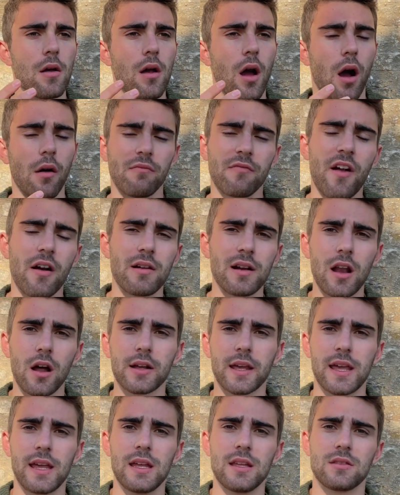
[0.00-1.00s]
I'm very
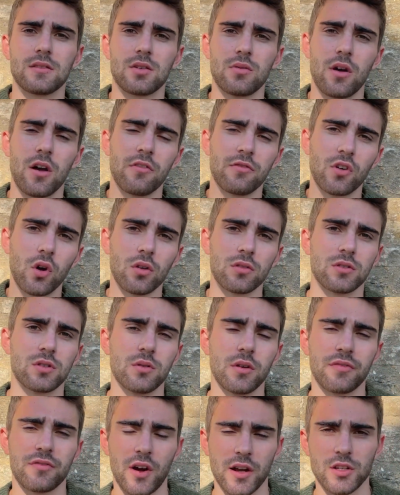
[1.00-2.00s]
lucky to have gone
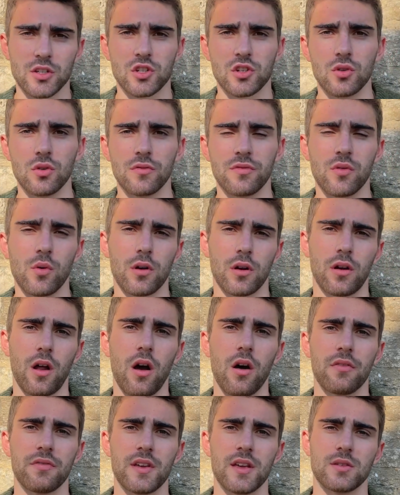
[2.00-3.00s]
to a French school for one and a
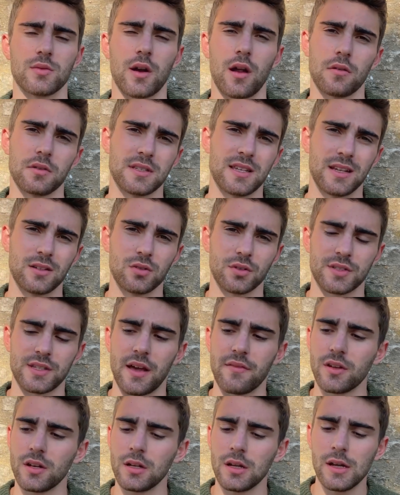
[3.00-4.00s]
half years when I was six or
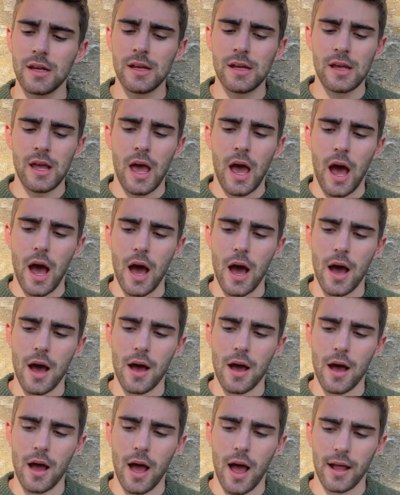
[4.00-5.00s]
seven
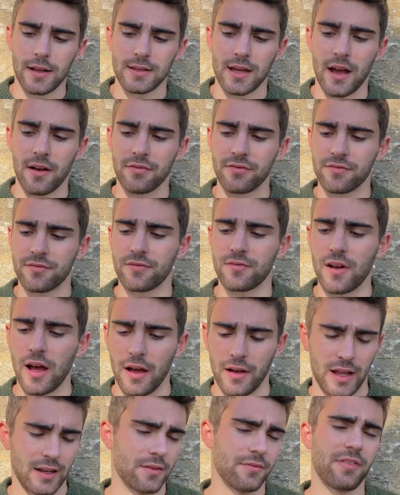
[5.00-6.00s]
uh, and have
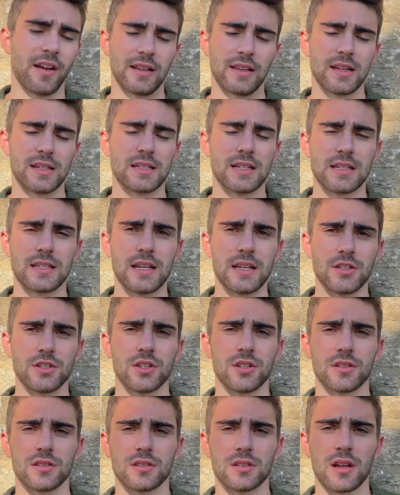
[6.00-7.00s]
had fantastic
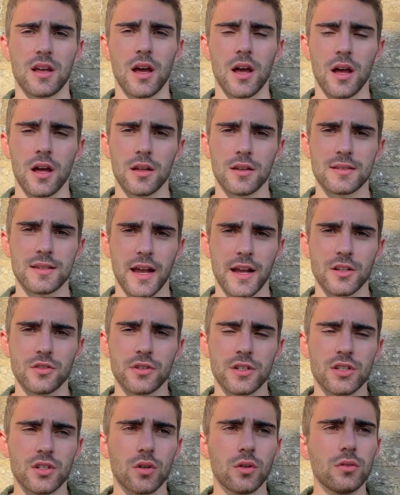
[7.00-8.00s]
teachers at
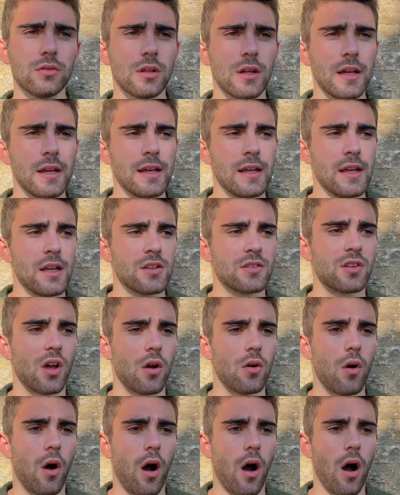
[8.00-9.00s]
secondary school.
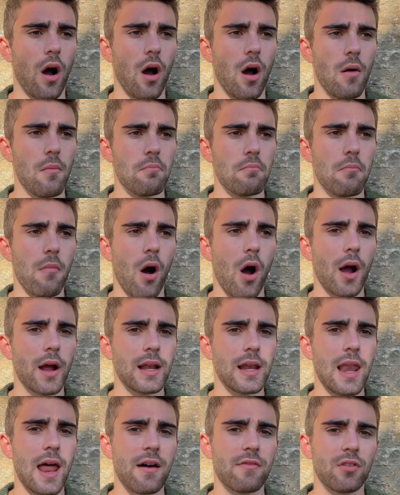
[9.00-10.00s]
So my
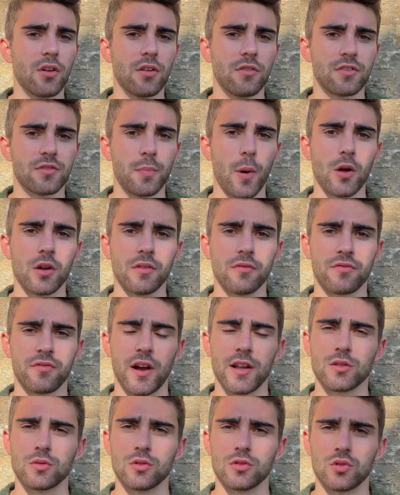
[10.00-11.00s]
level of spoken
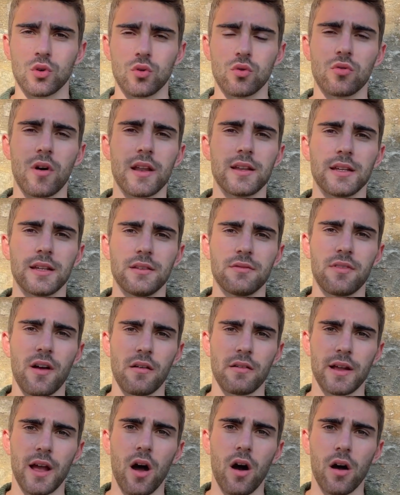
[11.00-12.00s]
French was already
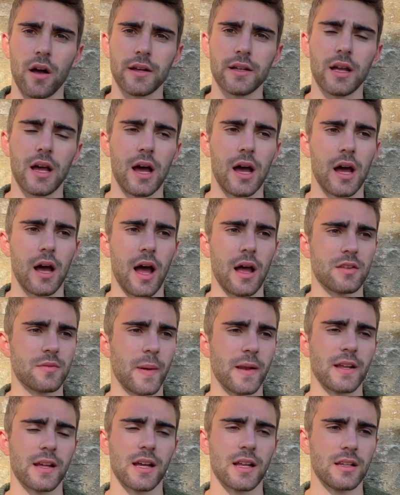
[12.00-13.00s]
very high. Uh,
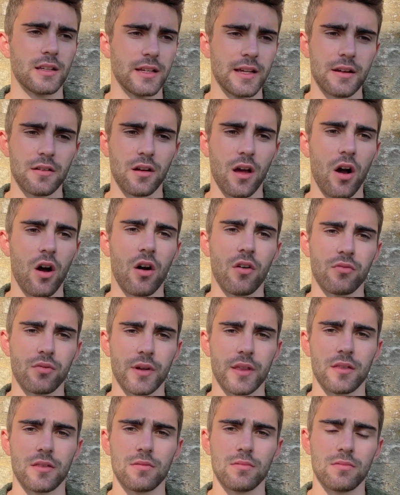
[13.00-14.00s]
spending a year and a half
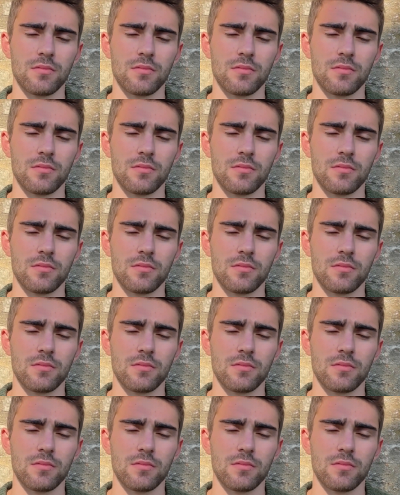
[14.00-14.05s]
with